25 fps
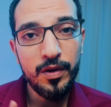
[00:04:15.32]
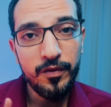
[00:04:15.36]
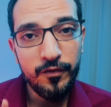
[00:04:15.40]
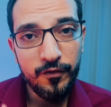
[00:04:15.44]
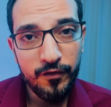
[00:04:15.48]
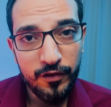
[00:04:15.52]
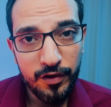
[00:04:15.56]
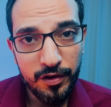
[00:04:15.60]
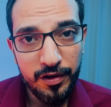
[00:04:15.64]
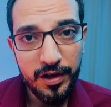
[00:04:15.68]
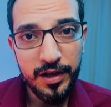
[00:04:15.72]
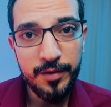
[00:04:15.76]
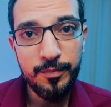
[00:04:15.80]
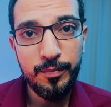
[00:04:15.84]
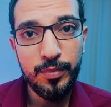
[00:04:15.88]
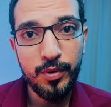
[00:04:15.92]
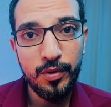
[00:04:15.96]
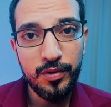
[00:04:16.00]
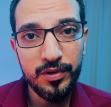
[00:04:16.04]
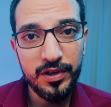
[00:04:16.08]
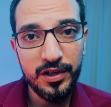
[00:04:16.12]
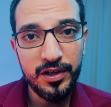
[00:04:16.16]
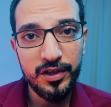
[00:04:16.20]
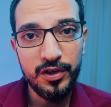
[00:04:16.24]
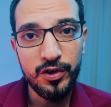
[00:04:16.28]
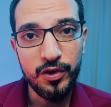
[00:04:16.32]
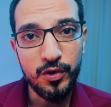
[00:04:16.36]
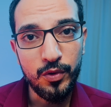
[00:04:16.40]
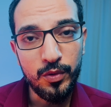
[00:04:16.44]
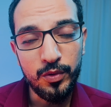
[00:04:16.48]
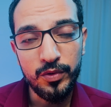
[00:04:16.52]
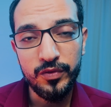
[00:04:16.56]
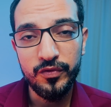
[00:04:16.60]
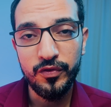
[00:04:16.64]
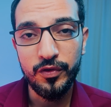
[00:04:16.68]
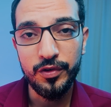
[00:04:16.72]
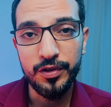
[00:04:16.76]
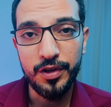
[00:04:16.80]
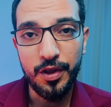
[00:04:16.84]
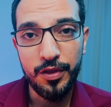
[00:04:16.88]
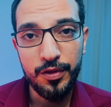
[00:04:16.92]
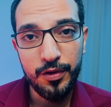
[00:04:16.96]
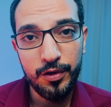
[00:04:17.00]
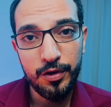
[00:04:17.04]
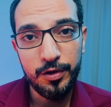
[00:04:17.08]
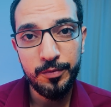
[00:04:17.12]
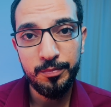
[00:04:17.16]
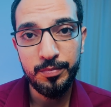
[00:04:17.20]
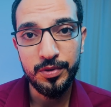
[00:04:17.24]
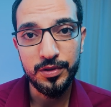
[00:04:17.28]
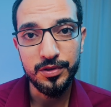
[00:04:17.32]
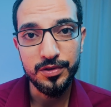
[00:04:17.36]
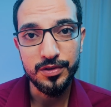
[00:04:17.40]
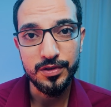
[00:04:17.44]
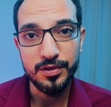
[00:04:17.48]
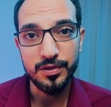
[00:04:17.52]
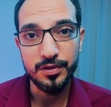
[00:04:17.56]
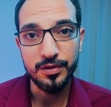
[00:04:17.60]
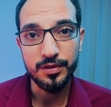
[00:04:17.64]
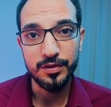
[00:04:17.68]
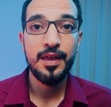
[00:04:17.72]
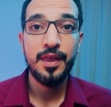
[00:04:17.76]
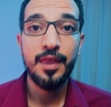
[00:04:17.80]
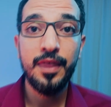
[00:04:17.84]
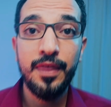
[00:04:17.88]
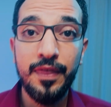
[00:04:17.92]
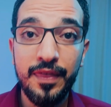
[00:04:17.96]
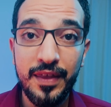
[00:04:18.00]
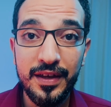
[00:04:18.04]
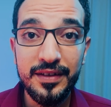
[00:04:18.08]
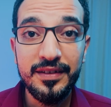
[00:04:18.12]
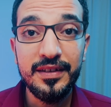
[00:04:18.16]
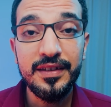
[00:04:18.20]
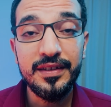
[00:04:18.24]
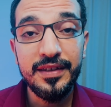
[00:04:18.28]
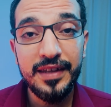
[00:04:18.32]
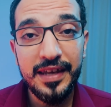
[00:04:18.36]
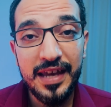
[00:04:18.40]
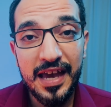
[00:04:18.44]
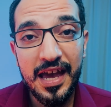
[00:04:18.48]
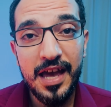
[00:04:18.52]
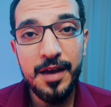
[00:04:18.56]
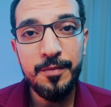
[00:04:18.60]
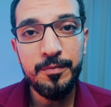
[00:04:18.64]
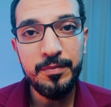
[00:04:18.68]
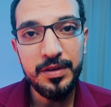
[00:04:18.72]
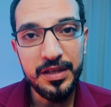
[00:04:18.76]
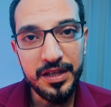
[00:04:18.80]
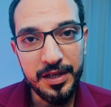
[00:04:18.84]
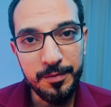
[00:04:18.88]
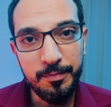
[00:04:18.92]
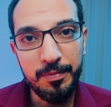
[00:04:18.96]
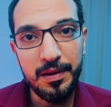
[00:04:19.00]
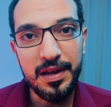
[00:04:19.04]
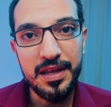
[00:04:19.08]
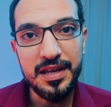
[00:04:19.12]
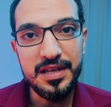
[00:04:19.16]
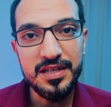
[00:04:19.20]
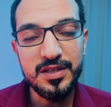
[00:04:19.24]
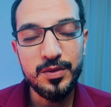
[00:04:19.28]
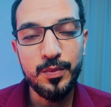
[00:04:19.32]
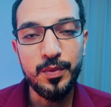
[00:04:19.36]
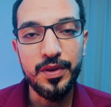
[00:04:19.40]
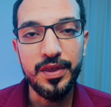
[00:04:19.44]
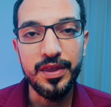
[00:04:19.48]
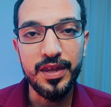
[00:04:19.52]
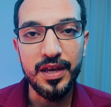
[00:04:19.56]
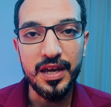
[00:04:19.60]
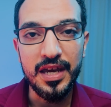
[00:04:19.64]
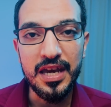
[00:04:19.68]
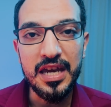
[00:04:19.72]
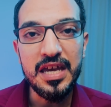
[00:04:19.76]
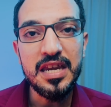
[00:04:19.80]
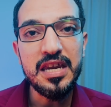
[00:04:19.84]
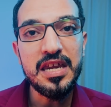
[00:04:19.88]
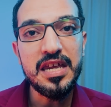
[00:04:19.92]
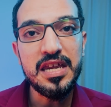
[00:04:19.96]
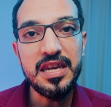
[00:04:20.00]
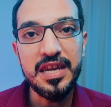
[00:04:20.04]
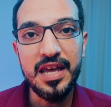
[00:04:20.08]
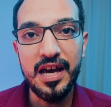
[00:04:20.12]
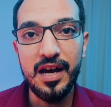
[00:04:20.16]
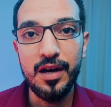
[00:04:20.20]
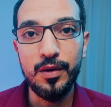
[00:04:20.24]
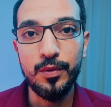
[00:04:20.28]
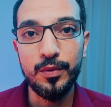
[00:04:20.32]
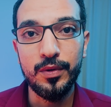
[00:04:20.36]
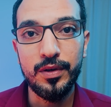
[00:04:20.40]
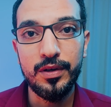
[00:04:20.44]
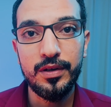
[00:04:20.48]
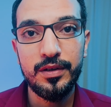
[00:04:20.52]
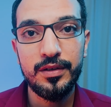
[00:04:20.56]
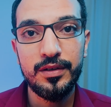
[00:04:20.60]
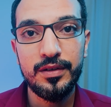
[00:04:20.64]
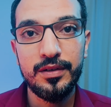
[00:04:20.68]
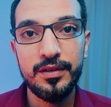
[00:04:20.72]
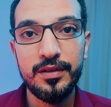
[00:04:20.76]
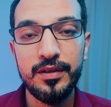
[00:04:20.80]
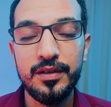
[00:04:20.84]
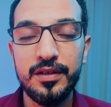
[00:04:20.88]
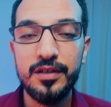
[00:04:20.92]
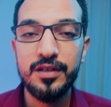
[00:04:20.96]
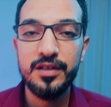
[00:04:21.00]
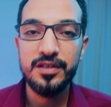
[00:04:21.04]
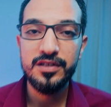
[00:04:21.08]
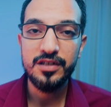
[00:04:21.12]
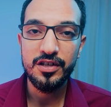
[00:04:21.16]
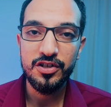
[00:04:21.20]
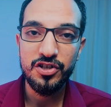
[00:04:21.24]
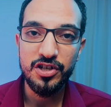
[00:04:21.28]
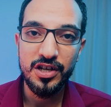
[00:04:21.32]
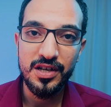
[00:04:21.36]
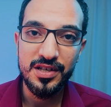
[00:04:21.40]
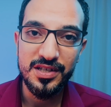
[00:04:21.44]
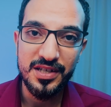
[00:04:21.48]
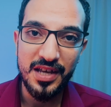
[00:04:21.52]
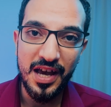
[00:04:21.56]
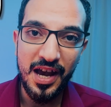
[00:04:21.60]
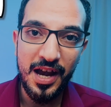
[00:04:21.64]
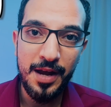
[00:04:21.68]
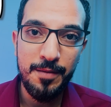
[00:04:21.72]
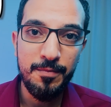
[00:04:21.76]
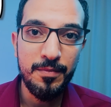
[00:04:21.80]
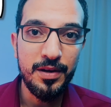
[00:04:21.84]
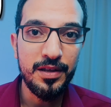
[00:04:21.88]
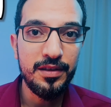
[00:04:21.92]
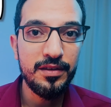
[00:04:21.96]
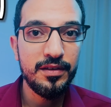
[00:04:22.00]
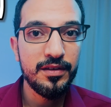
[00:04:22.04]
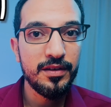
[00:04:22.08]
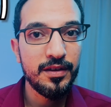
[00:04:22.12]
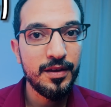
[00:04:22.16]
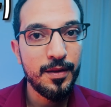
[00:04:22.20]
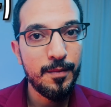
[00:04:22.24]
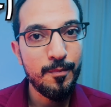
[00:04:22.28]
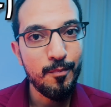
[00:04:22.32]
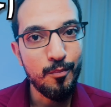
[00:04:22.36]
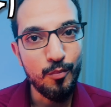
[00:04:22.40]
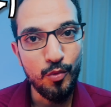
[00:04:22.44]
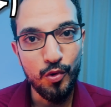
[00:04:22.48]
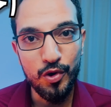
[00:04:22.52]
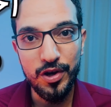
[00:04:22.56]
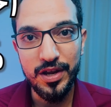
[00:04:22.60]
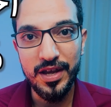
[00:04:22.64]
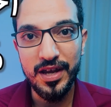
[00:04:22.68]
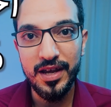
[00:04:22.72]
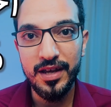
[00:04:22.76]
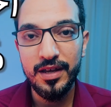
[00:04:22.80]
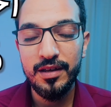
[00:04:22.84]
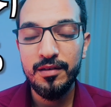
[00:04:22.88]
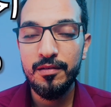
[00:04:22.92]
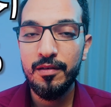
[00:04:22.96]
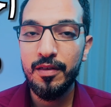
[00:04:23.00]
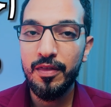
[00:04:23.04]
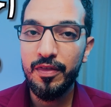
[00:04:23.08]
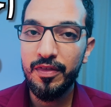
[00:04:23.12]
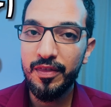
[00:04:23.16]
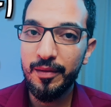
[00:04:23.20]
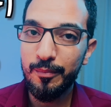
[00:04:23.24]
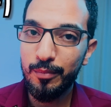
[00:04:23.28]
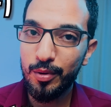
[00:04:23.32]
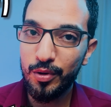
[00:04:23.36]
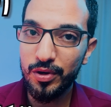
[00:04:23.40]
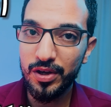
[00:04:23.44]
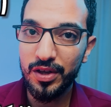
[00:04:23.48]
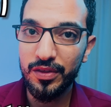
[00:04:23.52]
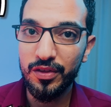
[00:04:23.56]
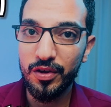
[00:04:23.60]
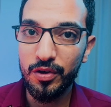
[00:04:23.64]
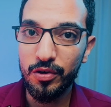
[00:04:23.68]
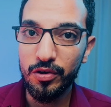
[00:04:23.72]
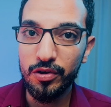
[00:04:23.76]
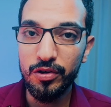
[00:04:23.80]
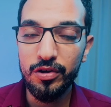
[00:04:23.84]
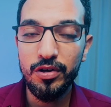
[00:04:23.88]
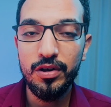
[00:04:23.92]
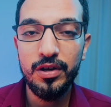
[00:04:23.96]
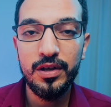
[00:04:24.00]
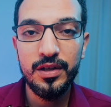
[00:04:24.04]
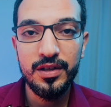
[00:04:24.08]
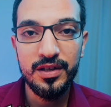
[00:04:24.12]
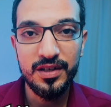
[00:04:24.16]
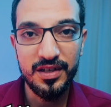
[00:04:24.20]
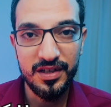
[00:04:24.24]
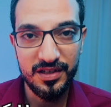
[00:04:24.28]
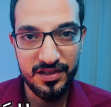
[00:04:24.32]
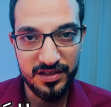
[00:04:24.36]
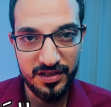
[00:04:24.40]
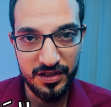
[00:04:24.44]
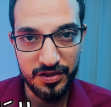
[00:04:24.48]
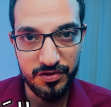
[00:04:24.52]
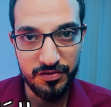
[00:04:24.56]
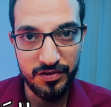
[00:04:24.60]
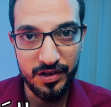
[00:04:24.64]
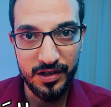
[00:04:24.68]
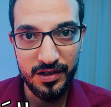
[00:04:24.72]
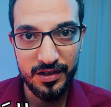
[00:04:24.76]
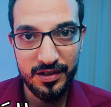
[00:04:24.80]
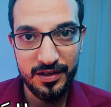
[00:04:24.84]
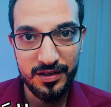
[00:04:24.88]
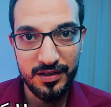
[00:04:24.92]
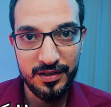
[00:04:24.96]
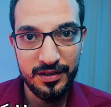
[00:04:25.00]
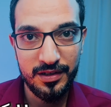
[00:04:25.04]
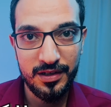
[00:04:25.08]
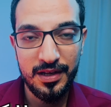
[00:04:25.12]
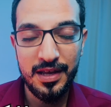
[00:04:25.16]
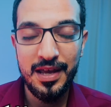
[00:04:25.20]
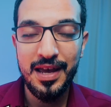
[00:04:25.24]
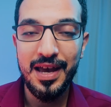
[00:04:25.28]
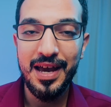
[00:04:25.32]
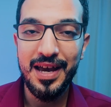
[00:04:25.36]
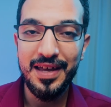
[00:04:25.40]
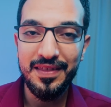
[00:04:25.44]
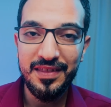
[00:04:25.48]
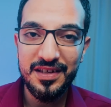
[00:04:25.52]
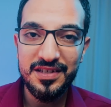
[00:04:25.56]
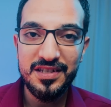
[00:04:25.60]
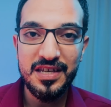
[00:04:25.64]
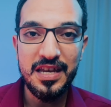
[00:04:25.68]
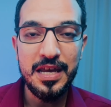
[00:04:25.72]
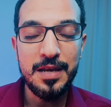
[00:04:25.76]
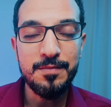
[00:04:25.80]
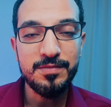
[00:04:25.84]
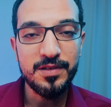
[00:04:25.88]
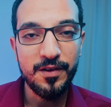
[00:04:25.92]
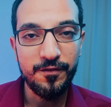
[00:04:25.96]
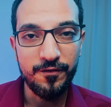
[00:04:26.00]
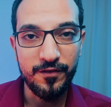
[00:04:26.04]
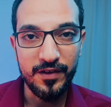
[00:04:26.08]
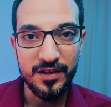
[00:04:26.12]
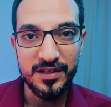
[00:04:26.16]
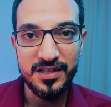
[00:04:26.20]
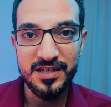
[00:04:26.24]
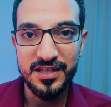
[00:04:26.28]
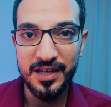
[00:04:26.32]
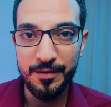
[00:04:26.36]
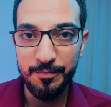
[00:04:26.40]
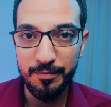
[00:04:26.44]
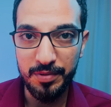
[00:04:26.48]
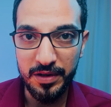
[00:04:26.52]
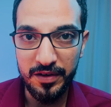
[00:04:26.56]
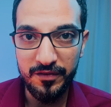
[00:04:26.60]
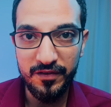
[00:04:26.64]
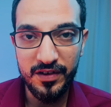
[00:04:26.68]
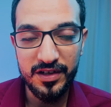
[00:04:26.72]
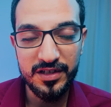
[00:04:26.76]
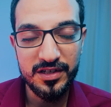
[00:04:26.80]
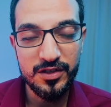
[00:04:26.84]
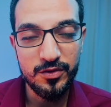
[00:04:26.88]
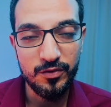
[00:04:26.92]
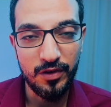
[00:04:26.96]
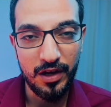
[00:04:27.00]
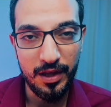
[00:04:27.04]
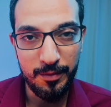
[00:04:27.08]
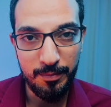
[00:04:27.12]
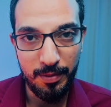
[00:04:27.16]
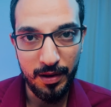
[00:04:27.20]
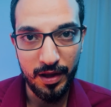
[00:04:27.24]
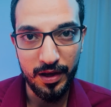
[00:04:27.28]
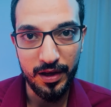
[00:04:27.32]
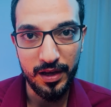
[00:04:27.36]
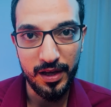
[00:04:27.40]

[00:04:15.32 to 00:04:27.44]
very important note for the third person, that it can be replaced with any noun, such as Ahmad, Muna, the boy and the girl, etc. And the same suffixes and prefixes will apply.